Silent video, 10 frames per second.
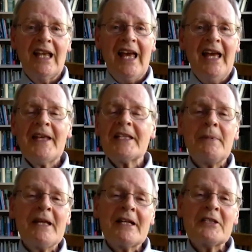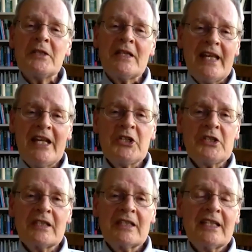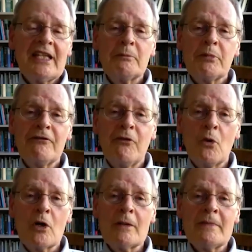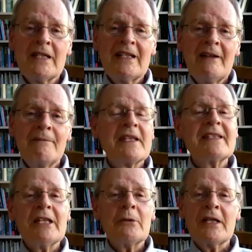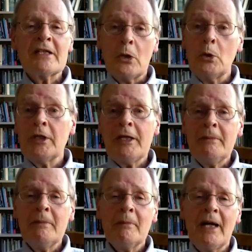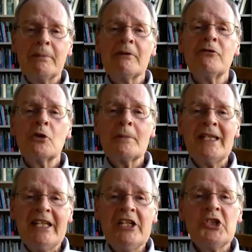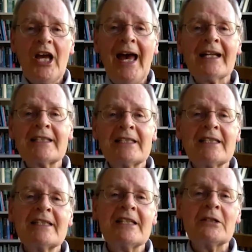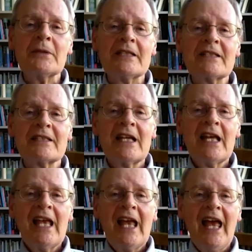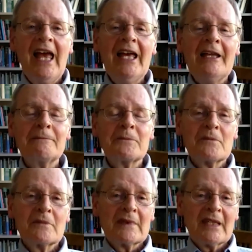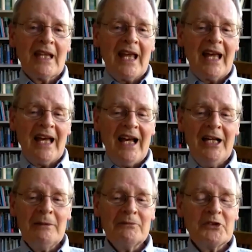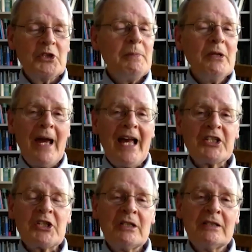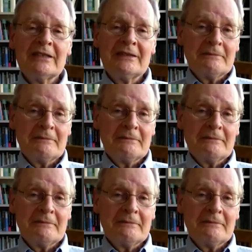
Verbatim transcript: And that's because the agent can perform the sequence only by performing each act in the sequence. And um, to be rational,